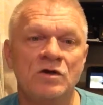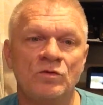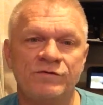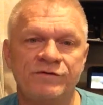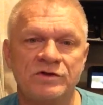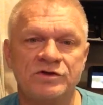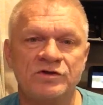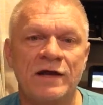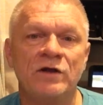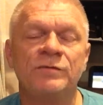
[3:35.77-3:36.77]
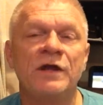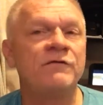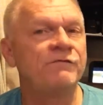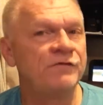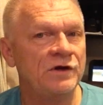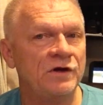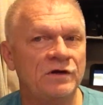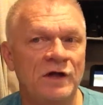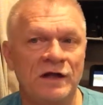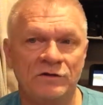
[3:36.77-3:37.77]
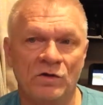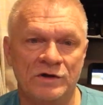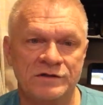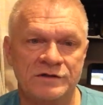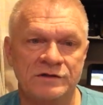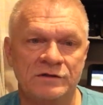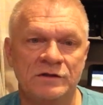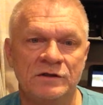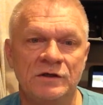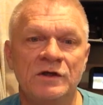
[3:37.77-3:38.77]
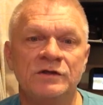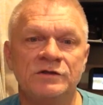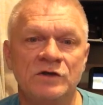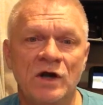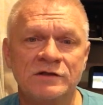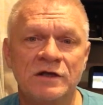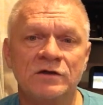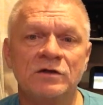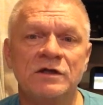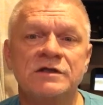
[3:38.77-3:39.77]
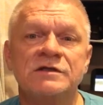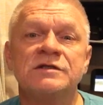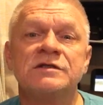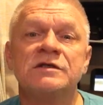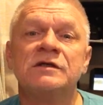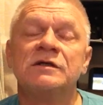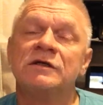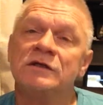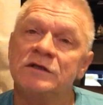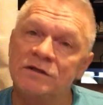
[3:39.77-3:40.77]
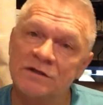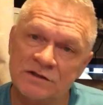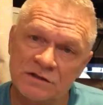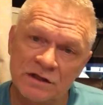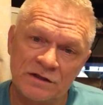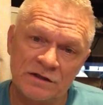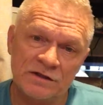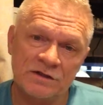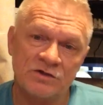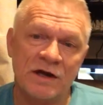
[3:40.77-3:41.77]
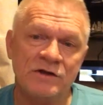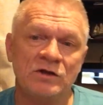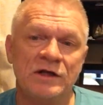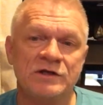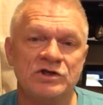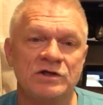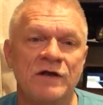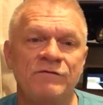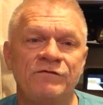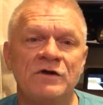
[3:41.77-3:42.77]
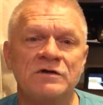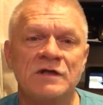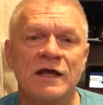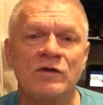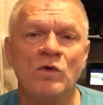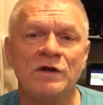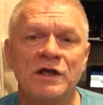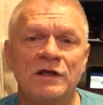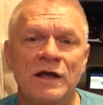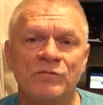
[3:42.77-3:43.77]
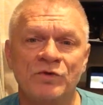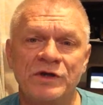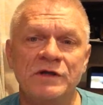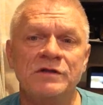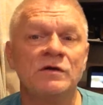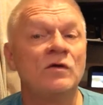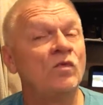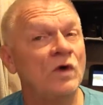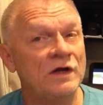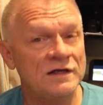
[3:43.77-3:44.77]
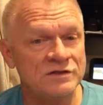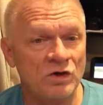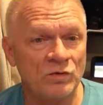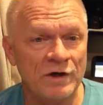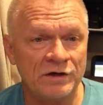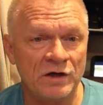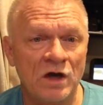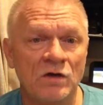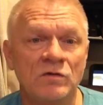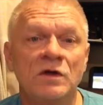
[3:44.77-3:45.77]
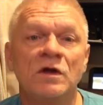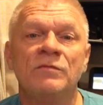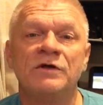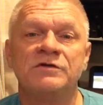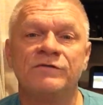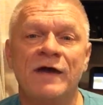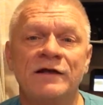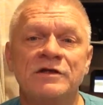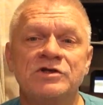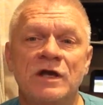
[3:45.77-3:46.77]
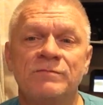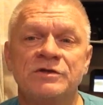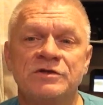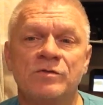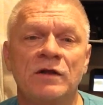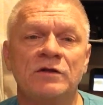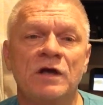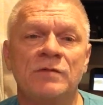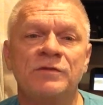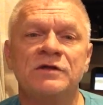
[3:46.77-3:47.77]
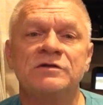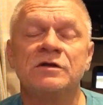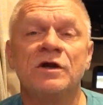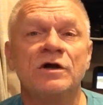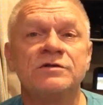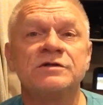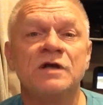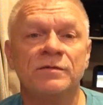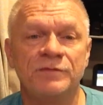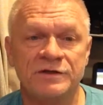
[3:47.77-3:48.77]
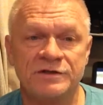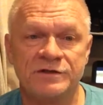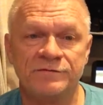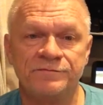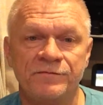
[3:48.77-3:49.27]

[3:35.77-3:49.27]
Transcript: We feel strangled by the fear and loss. The dark tunnel is this strangulation. It feels like one cannot breathe, one has nowhere to go, but to vanish and be swallowed up into the earth's abyss.